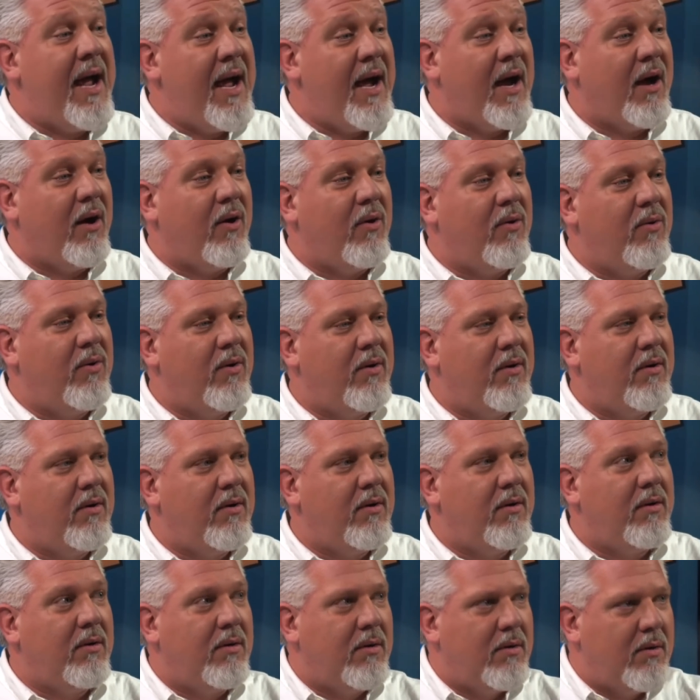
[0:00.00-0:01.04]
now
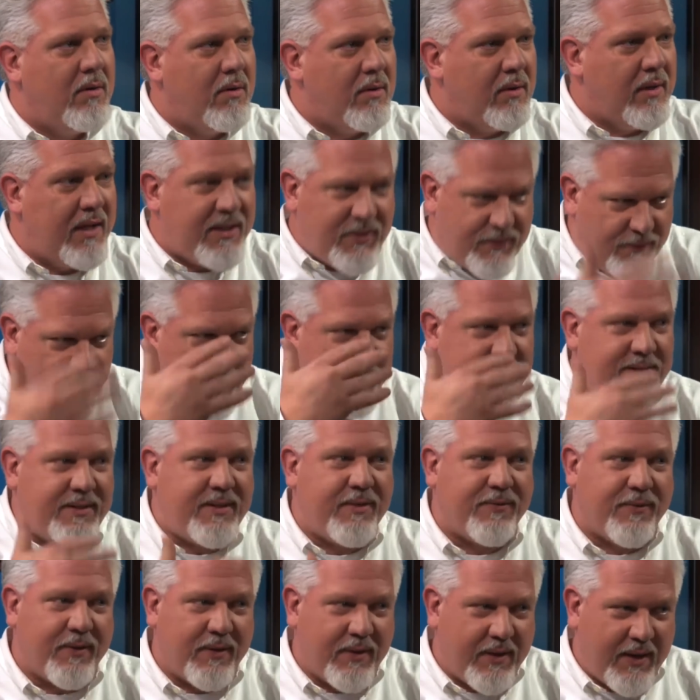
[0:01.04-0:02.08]
let's
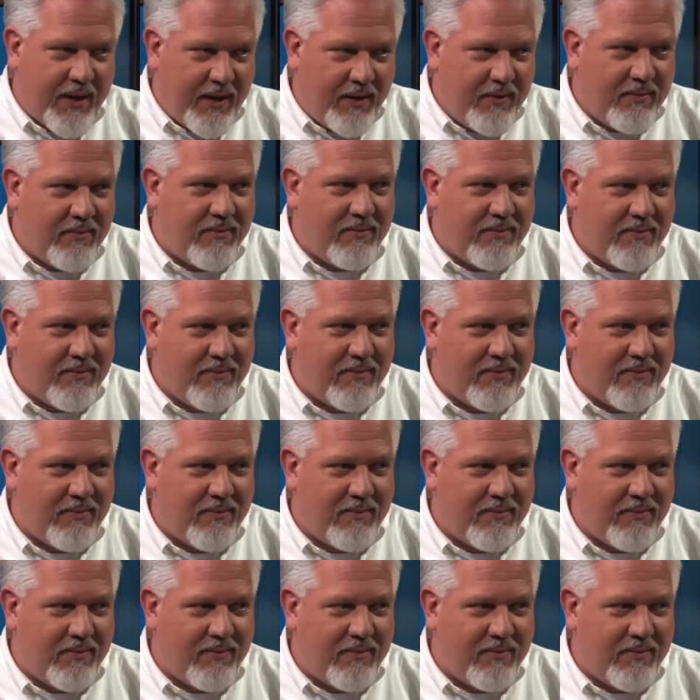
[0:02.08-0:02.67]
fight differently.